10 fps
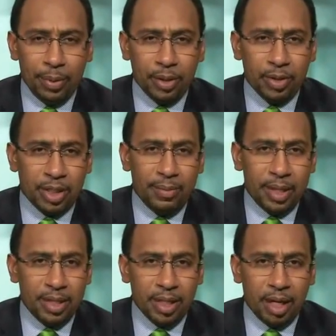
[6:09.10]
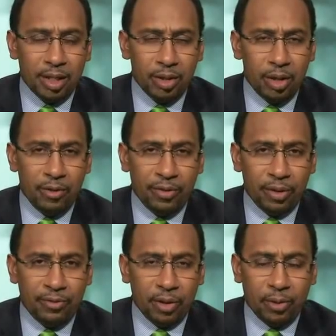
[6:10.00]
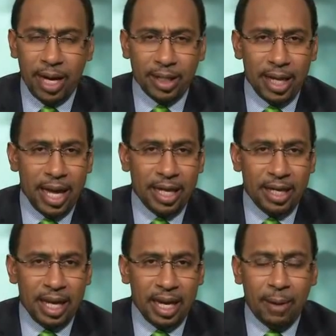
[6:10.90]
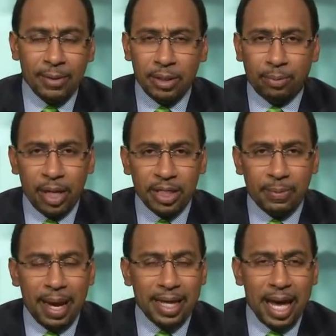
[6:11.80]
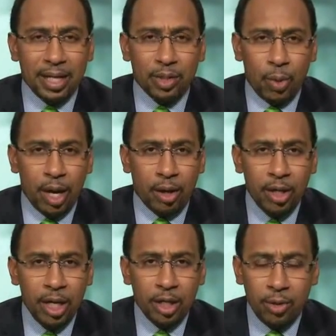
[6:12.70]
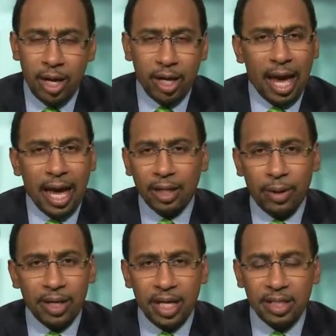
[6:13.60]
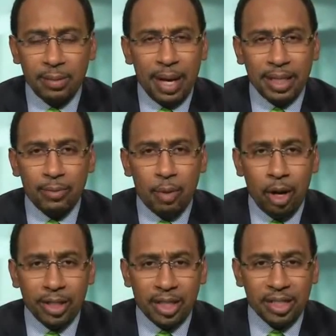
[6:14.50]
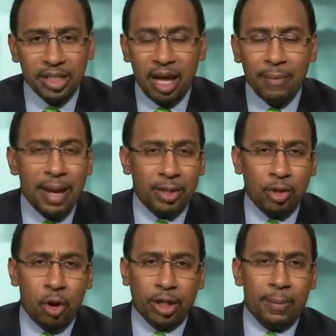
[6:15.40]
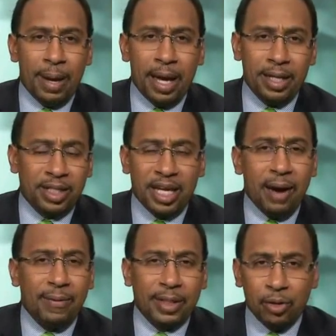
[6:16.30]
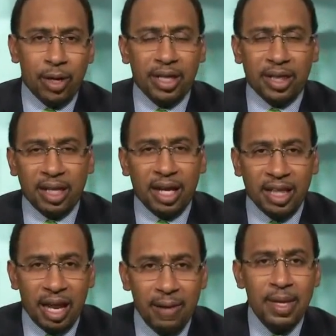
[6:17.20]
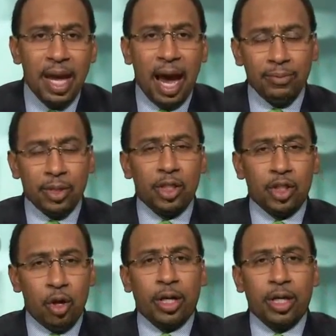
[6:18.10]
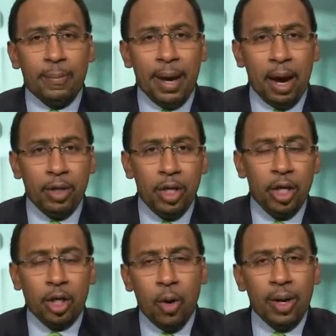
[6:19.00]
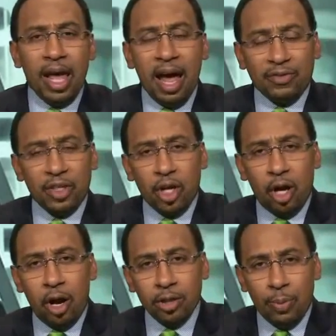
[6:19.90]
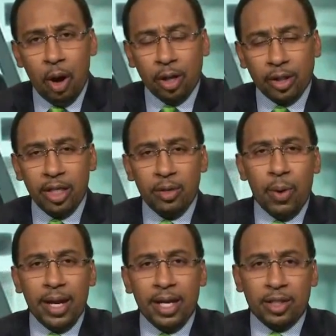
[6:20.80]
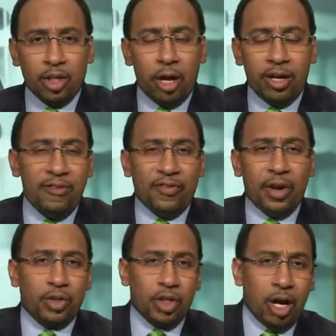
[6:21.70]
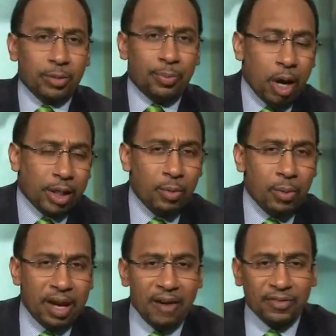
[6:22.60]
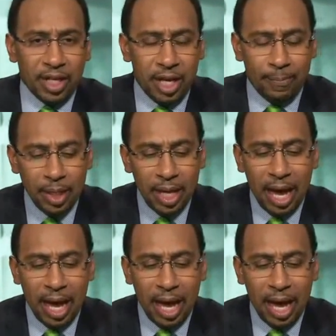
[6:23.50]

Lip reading: Bill Simmons, for Grantland, and I was impressed by that as well. You hear a lot of great things about DeMarcus Cousins. I'm not talking about his character or anything like that. I'm just talking about going after Charles Barkley the way that he felt Charles Barkley went after him.